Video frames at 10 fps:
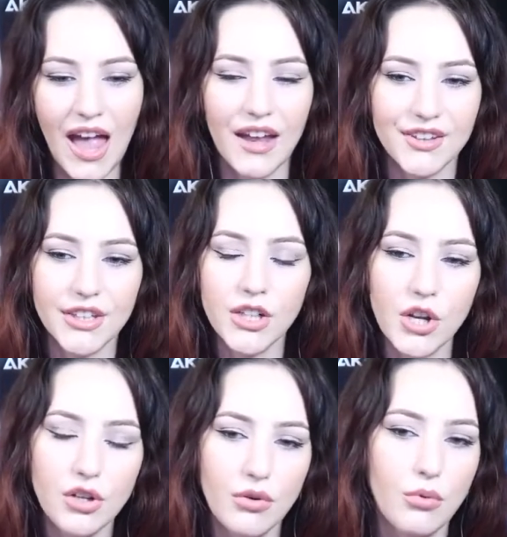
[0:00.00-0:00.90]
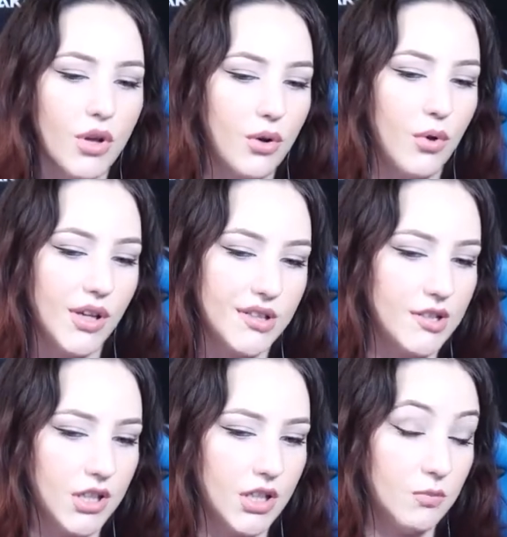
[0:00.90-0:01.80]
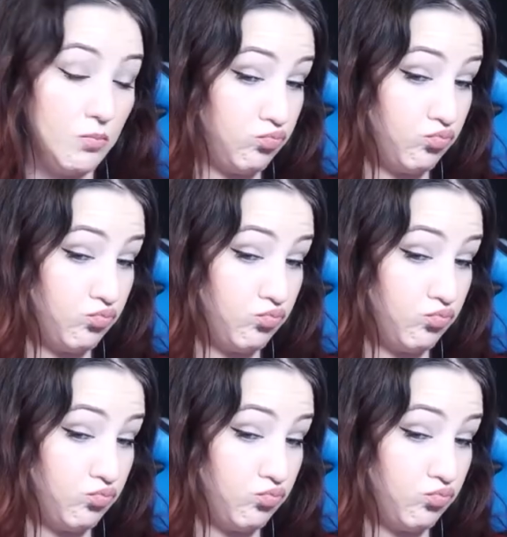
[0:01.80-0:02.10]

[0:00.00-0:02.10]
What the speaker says: I still don't know what was there.